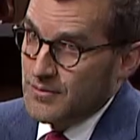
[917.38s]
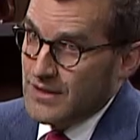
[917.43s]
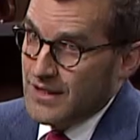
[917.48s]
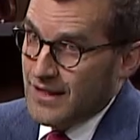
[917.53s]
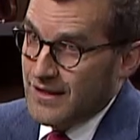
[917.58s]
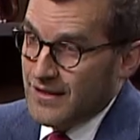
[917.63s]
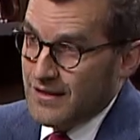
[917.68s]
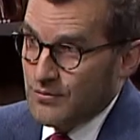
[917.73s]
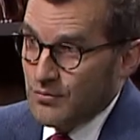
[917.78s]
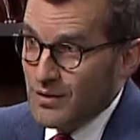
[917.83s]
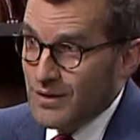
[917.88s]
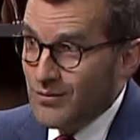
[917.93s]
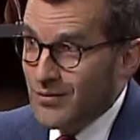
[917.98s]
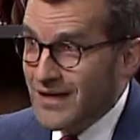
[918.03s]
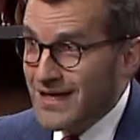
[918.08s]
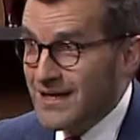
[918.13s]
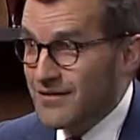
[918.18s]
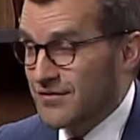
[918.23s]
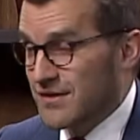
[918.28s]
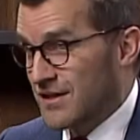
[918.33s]
but I think we, we
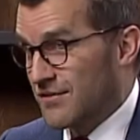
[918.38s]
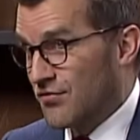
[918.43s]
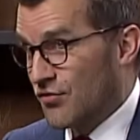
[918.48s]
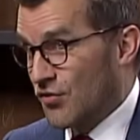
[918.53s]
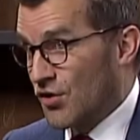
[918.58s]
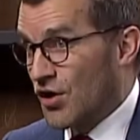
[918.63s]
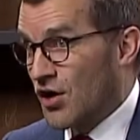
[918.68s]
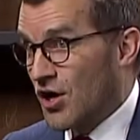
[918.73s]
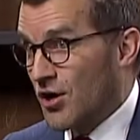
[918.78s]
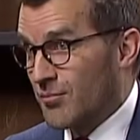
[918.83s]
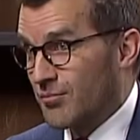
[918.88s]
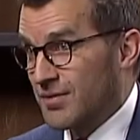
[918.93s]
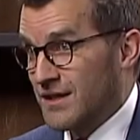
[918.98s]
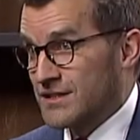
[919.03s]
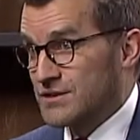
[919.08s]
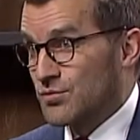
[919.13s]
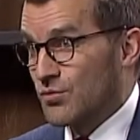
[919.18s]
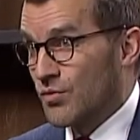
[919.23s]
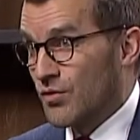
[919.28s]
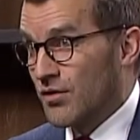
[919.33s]
live in a very
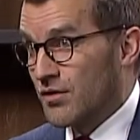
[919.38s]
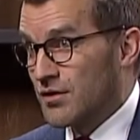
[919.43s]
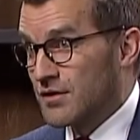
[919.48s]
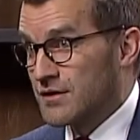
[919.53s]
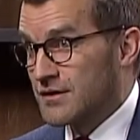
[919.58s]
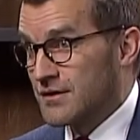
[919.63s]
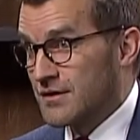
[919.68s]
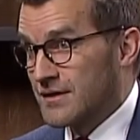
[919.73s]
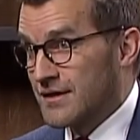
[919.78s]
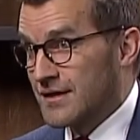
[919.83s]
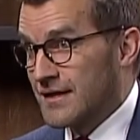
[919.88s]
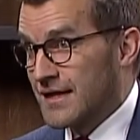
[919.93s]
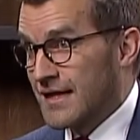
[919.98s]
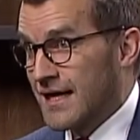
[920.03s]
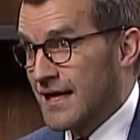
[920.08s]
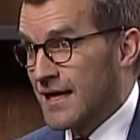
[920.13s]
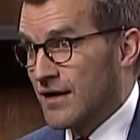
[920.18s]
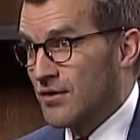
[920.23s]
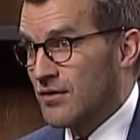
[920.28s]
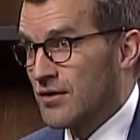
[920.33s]
complex world
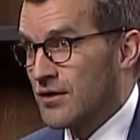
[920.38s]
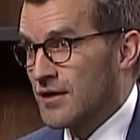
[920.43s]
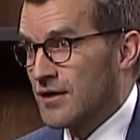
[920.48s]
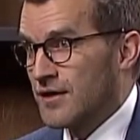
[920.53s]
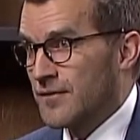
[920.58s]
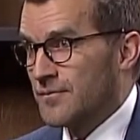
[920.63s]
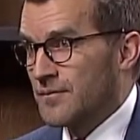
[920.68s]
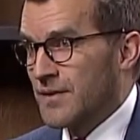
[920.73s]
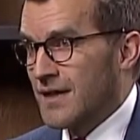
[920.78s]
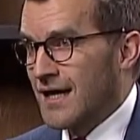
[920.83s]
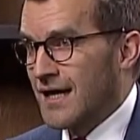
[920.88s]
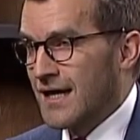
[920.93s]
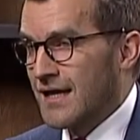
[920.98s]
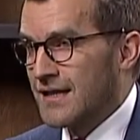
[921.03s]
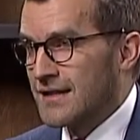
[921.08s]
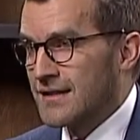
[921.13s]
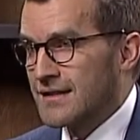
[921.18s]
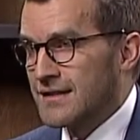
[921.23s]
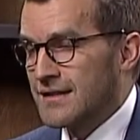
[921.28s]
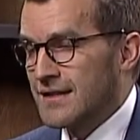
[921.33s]
now,
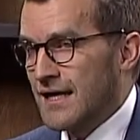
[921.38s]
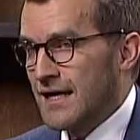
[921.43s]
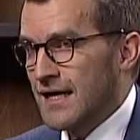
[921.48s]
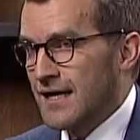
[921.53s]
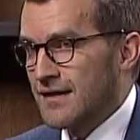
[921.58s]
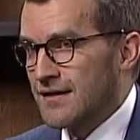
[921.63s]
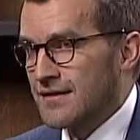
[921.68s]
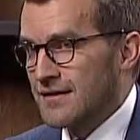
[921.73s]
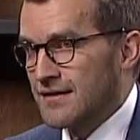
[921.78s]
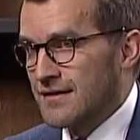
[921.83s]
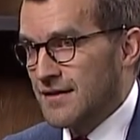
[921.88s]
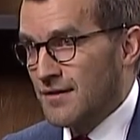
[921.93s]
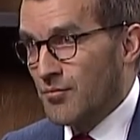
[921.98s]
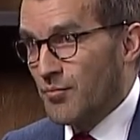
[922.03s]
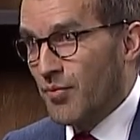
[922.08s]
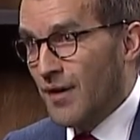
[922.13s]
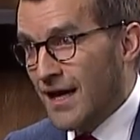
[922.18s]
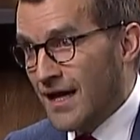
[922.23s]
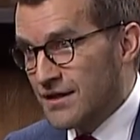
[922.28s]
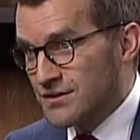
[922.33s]
and and the
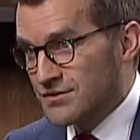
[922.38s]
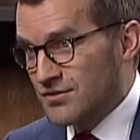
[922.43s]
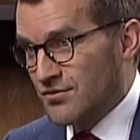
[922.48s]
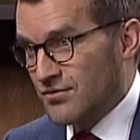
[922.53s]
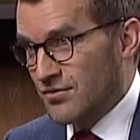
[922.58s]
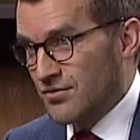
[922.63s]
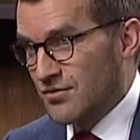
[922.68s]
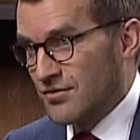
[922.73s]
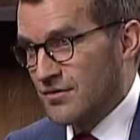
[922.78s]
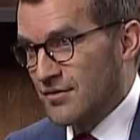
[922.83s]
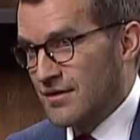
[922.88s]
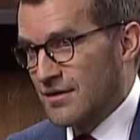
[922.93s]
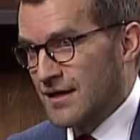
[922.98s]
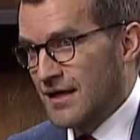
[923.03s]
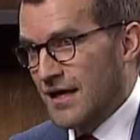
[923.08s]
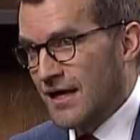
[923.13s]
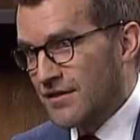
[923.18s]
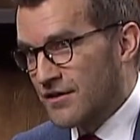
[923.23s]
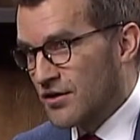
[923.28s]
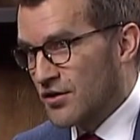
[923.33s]
pastor
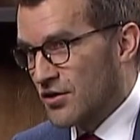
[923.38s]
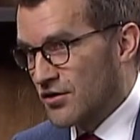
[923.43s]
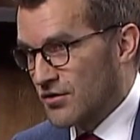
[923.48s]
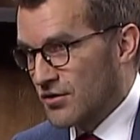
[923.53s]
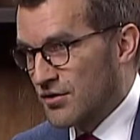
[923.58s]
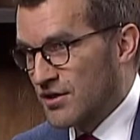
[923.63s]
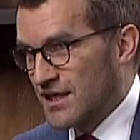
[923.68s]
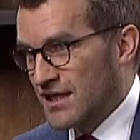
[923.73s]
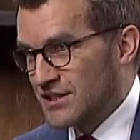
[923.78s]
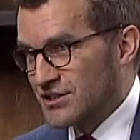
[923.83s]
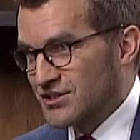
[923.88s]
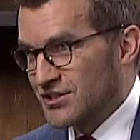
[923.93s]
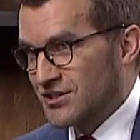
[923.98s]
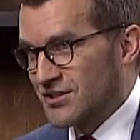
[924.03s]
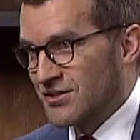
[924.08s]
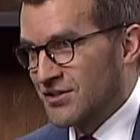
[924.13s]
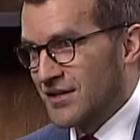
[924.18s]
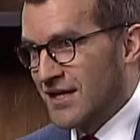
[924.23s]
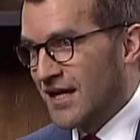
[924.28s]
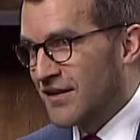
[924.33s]
and the
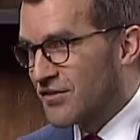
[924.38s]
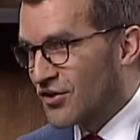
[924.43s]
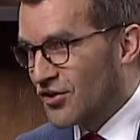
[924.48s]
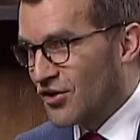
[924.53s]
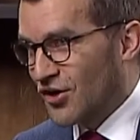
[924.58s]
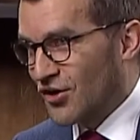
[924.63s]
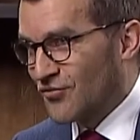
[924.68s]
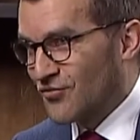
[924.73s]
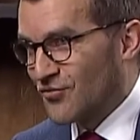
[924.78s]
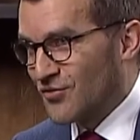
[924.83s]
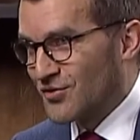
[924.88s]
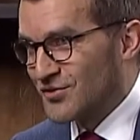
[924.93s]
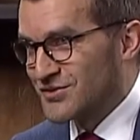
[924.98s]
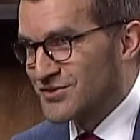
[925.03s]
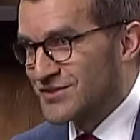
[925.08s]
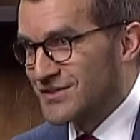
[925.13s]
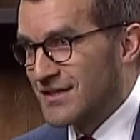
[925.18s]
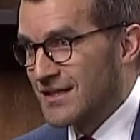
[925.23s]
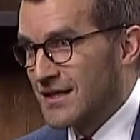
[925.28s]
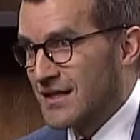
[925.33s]
congregation and the
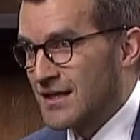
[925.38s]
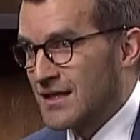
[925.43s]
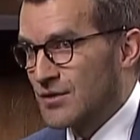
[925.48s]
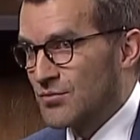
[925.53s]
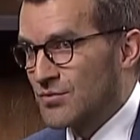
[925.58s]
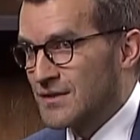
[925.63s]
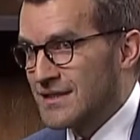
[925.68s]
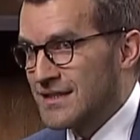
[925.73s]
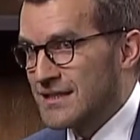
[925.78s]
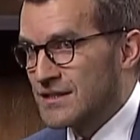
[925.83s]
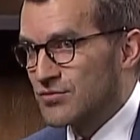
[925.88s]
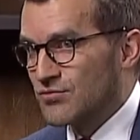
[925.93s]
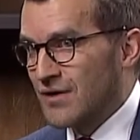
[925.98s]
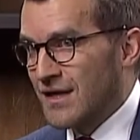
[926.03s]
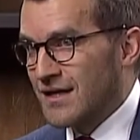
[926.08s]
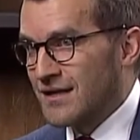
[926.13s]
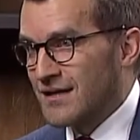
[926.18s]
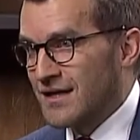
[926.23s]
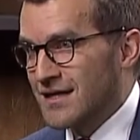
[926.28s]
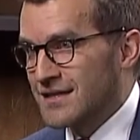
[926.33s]
conference, we need to
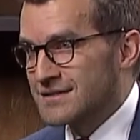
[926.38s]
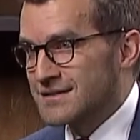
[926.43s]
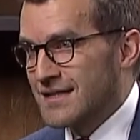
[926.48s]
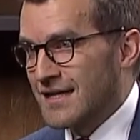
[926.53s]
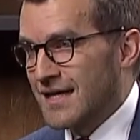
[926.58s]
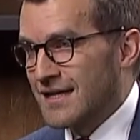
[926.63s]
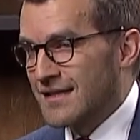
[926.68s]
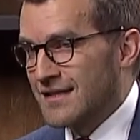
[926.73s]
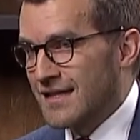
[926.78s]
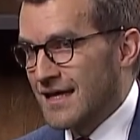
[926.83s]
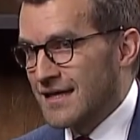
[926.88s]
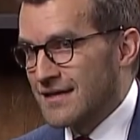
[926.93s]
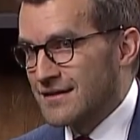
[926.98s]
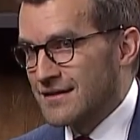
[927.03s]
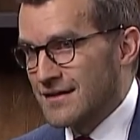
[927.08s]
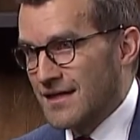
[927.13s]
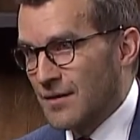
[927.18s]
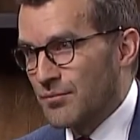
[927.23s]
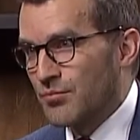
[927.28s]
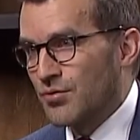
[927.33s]
recognize that, that
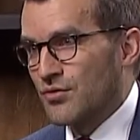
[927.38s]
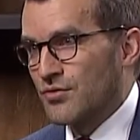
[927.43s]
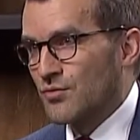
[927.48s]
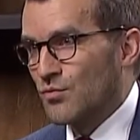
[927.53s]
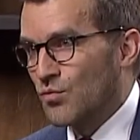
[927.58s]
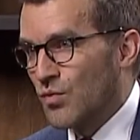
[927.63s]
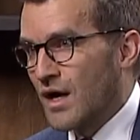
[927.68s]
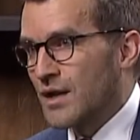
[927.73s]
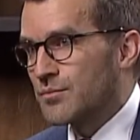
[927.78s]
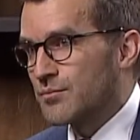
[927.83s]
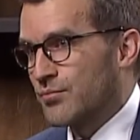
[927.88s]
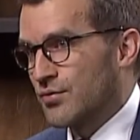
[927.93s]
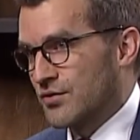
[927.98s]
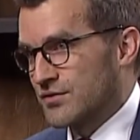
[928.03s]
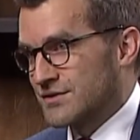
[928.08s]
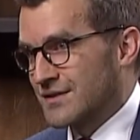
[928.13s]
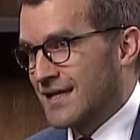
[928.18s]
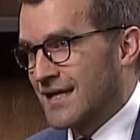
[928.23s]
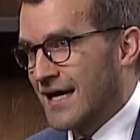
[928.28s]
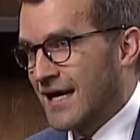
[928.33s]
per, one
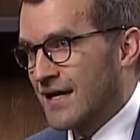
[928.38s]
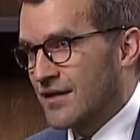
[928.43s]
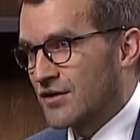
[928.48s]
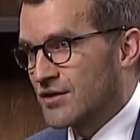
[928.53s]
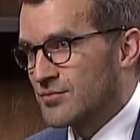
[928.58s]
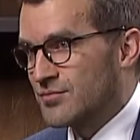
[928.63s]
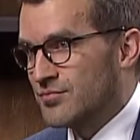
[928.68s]
person cannot